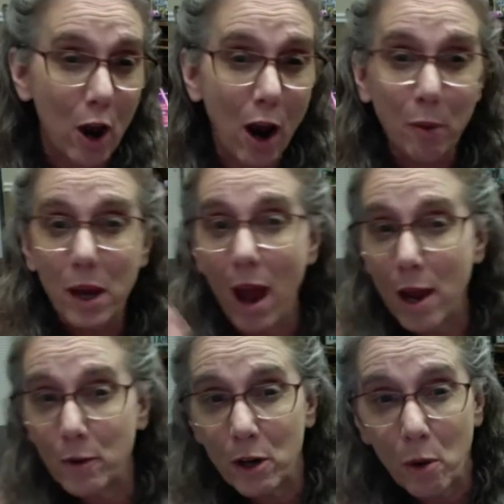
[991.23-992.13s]
Are we
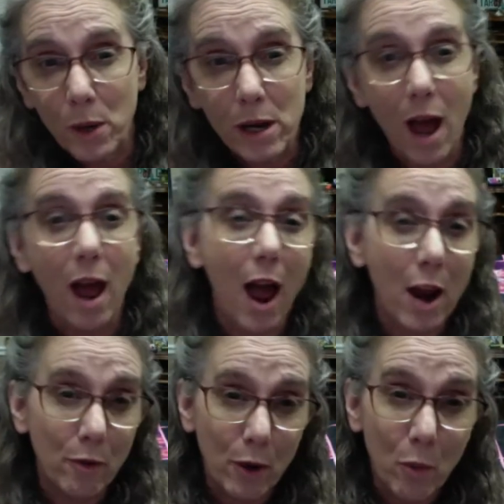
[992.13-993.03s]
hiring? Are we not
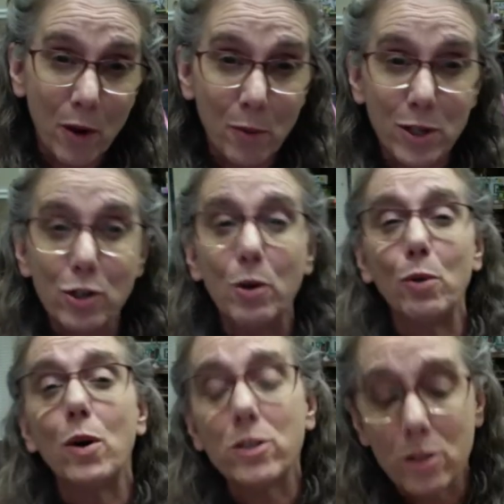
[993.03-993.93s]
hiring? What are we
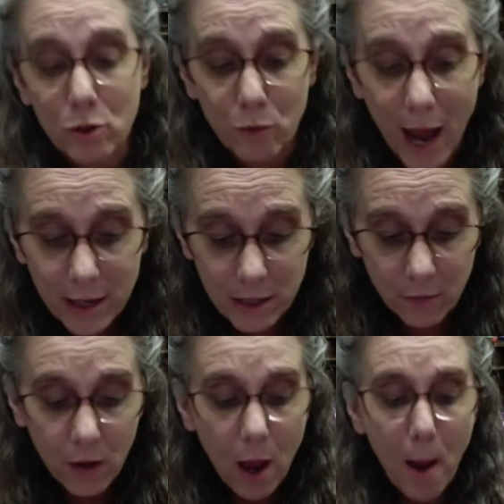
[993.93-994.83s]
doing? What's the directive?